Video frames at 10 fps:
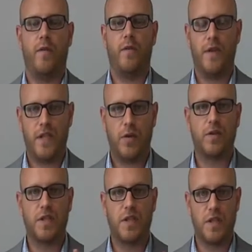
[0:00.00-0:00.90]
physical
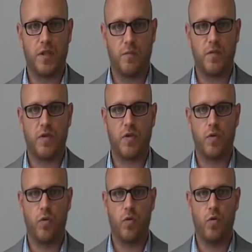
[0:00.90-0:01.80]
systems
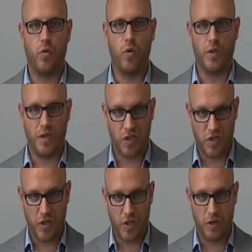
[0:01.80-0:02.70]
would
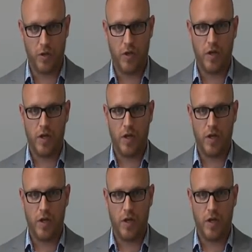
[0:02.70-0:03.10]
still